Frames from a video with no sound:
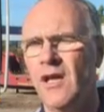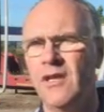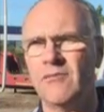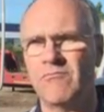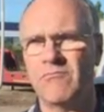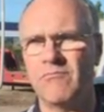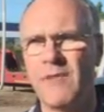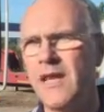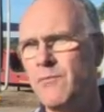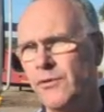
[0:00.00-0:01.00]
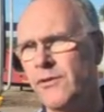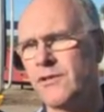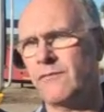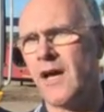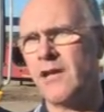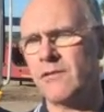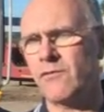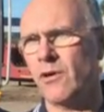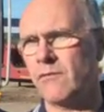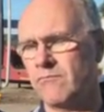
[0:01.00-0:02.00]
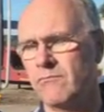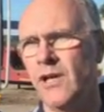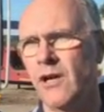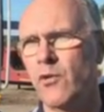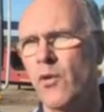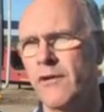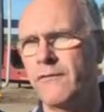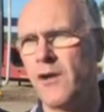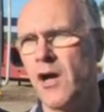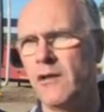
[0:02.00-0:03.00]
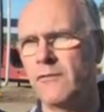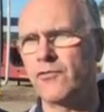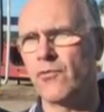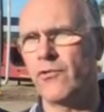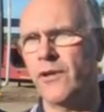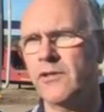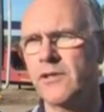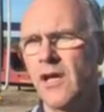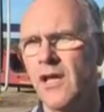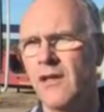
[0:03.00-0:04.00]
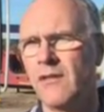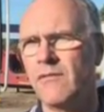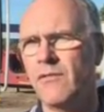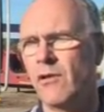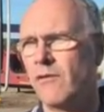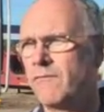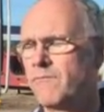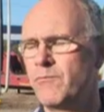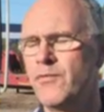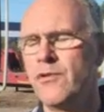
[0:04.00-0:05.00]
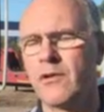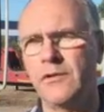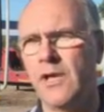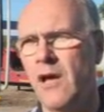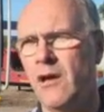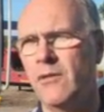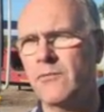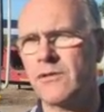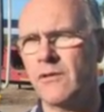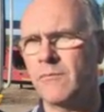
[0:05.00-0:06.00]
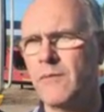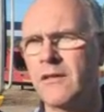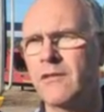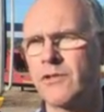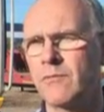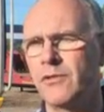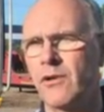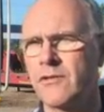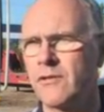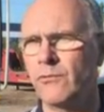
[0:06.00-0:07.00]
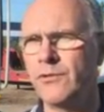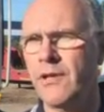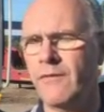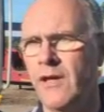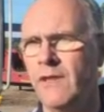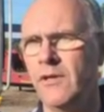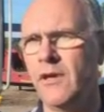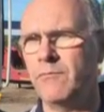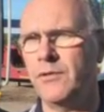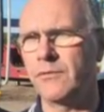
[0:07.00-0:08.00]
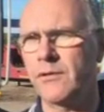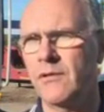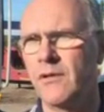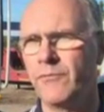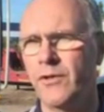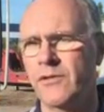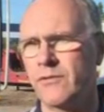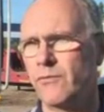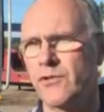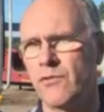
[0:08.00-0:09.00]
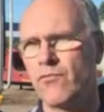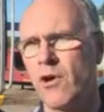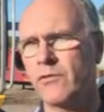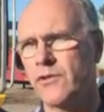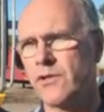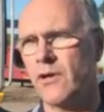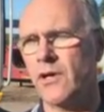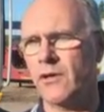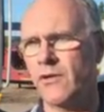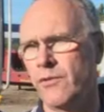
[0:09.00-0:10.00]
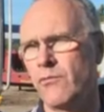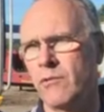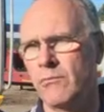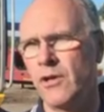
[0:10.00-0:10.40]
and many building surveyors have got quite a file of drawings of beautiful homes on magnificent blocks that will never ever get built because it was the wrong design on the wrong